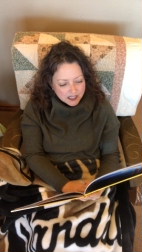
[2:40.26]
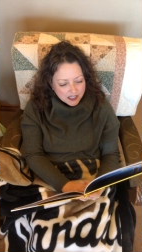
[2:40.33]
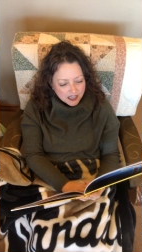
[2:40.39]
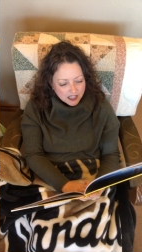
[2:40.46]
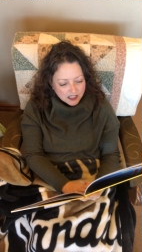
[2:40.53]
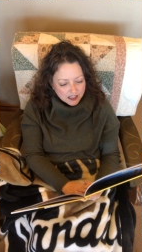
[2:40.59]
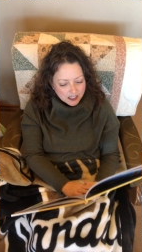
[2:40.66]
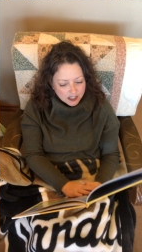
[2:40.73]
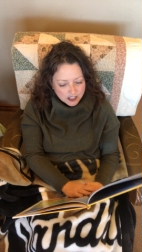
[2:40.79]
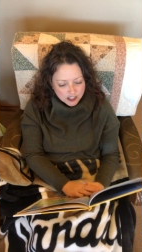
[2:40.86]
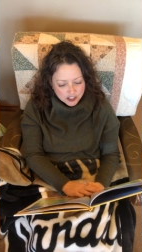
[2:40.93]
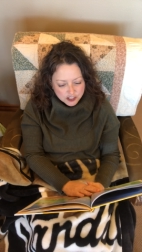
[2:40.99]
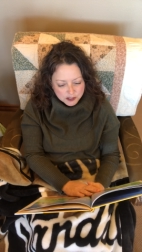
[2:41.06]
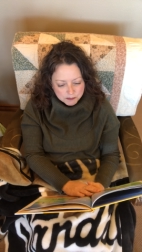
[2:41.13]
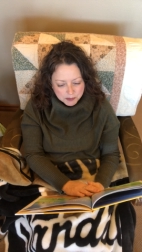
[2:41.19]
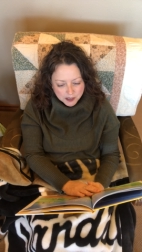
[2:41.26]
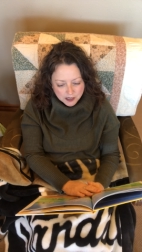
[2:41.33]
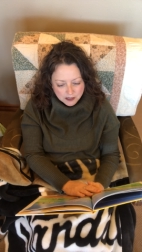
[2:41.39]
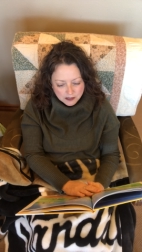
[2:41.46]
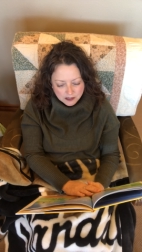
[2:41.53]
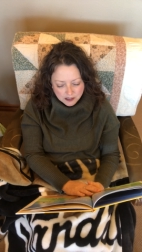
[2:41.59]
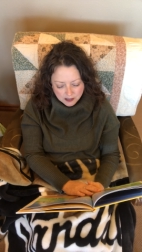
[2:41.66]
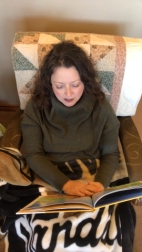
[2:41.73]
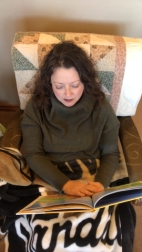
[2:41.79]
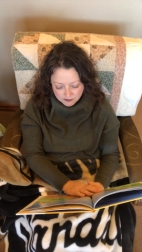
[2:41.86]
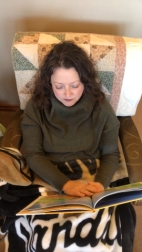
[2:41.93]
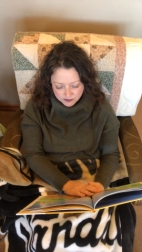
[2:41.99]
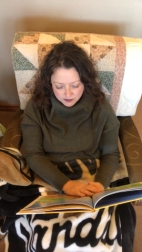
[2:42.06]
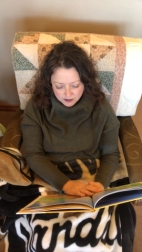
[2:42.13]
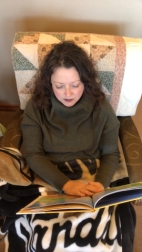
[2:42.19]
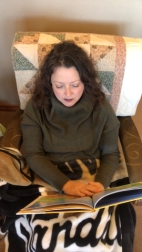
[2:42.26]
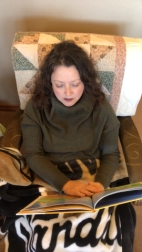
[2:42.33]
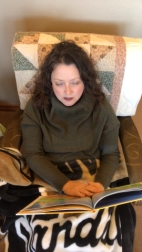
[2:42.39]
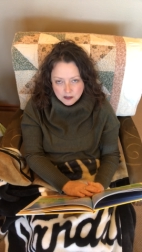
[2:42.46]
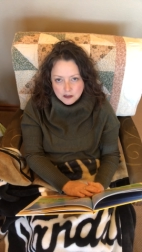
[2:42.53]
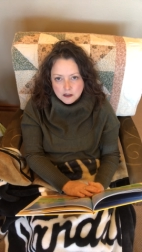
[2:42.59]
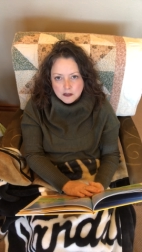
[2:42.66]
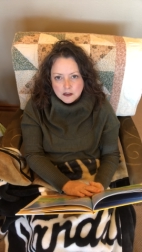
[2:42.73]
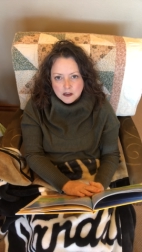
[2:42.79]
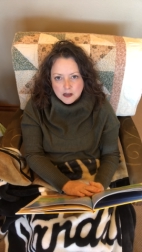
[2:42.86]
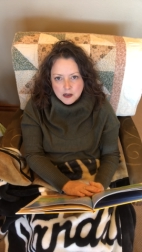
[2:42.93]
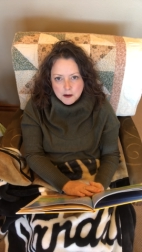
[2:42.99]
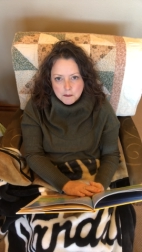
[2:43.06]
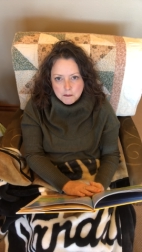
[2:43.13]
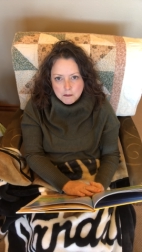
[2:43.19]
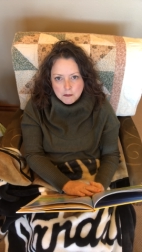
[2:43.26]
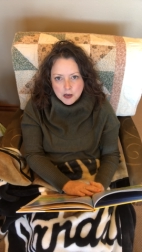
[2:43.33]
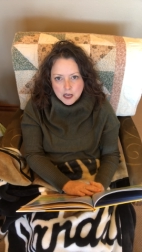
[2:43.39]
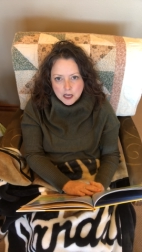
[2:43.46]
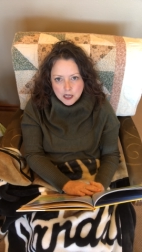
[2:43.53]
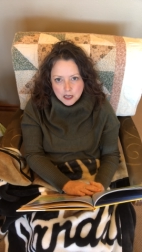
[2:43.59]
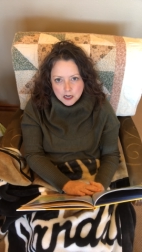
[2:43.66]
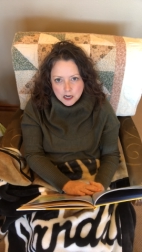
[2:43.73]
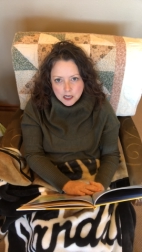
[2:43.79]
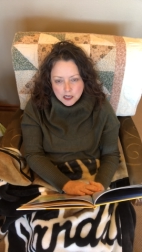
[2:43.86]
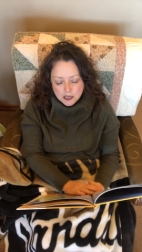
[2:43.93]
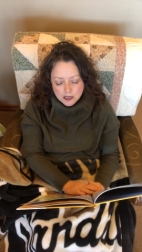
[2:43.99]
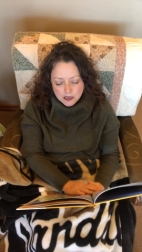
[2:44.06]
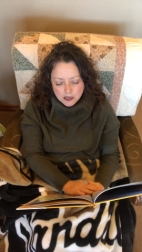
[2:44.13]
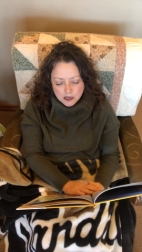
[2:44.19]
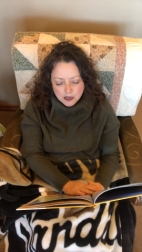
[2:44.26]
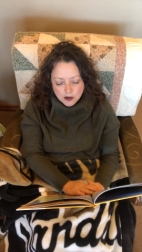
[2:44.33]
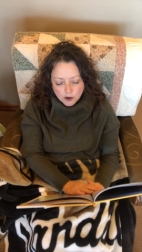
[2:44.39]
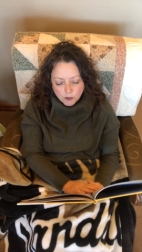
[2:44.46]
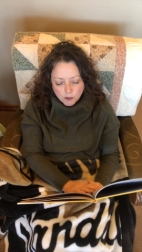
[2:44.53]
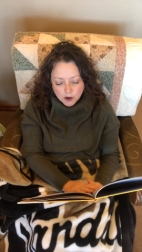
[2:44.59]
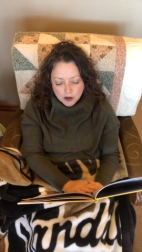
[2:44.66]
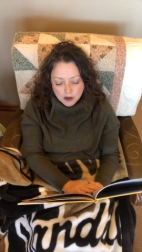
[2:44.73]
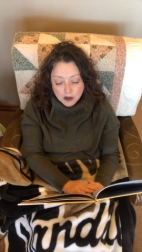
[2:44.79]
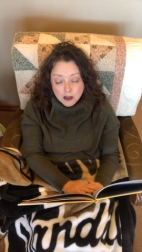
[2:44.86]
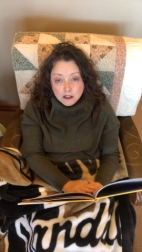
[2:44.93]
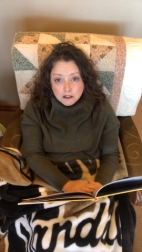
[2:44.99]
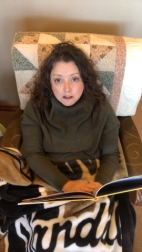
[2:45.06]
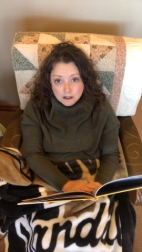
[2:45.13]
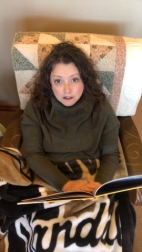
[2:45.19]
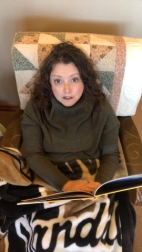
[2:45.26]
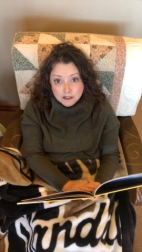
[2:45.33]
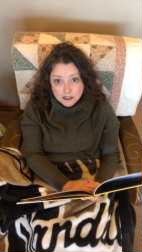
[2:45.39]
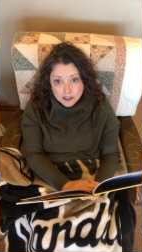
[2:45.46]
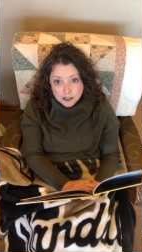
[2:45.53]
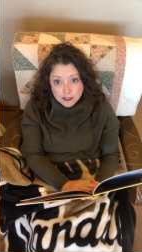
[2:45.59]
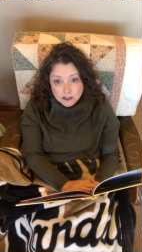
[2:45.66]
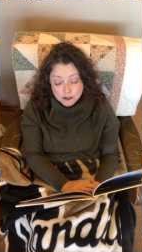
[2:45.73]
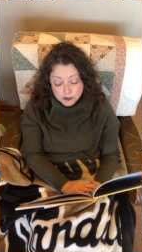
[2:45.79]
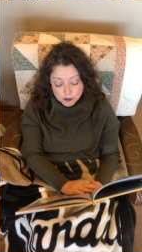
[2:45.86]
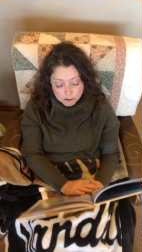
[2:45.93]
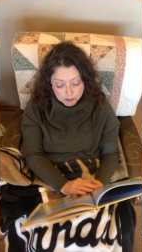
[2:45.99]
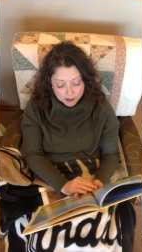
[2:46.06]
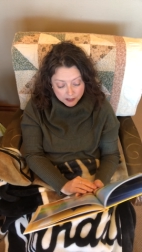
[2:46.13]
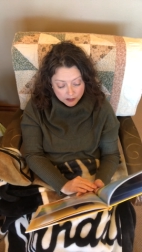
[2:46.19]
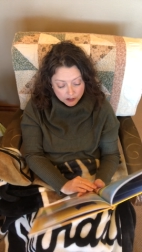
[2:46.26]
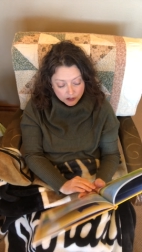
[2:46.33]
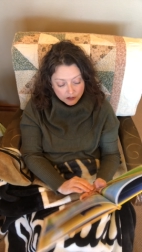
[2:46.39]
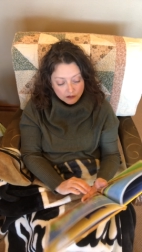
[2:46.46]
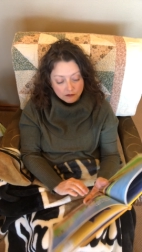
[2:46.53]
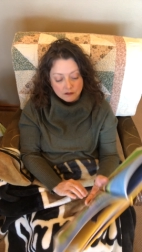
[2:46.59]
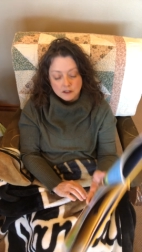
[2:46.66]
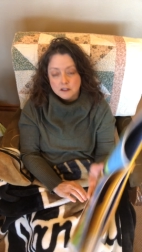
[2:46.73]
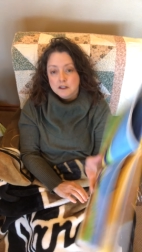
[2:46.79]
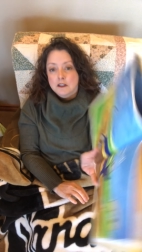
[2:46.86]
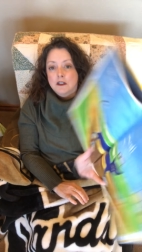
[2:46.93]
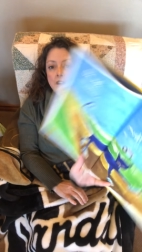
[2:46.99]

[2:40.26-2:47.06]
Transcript: in a large puddle of mud. What color did it turn Pete's shoes?